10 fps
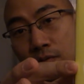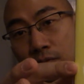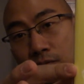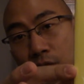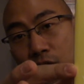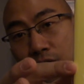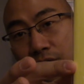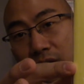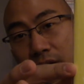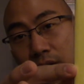Virgin
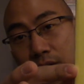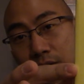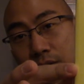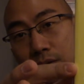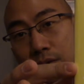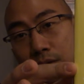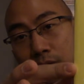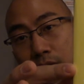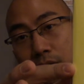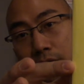variant.
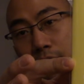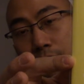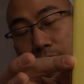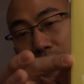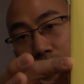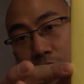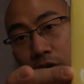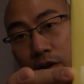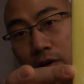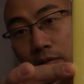This is the
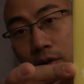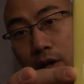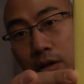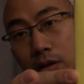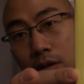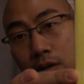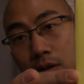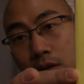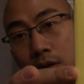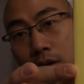current run.
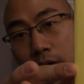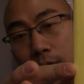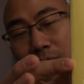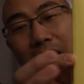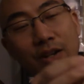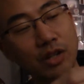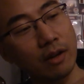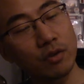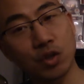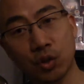They actually
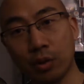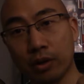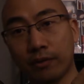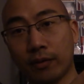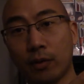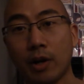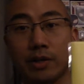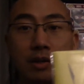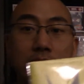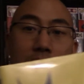have 2 other
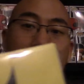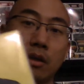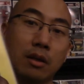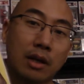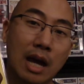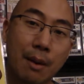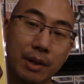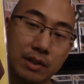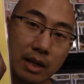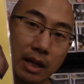fluorescent
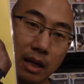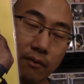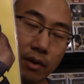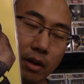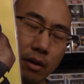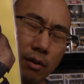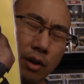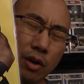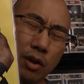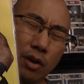comics. They have, I
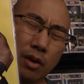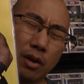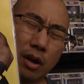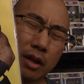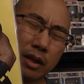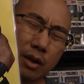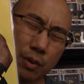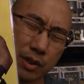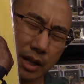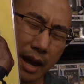think it
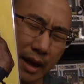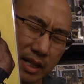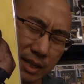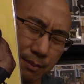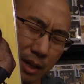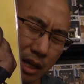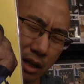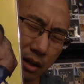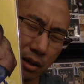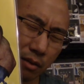was an
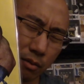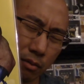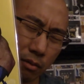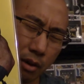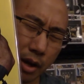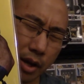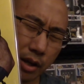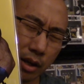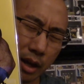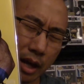X-Men run,
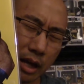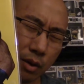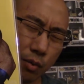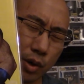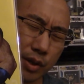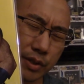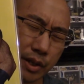and it was